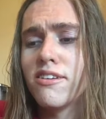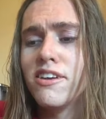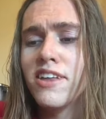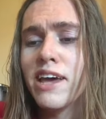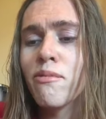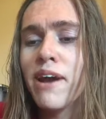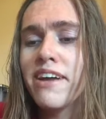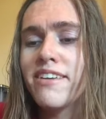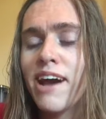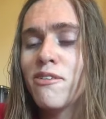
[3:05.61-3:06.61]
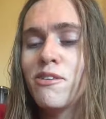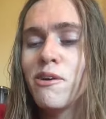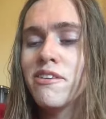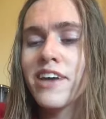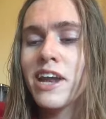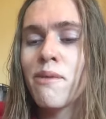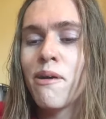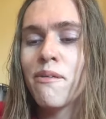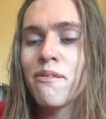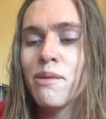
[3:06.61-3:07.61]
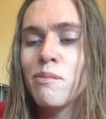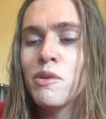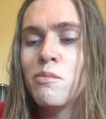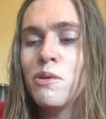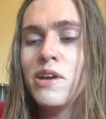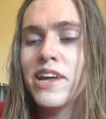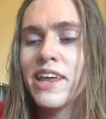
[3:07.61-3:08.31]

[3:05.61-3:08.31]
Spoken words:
write. I was so excited about people's beauty.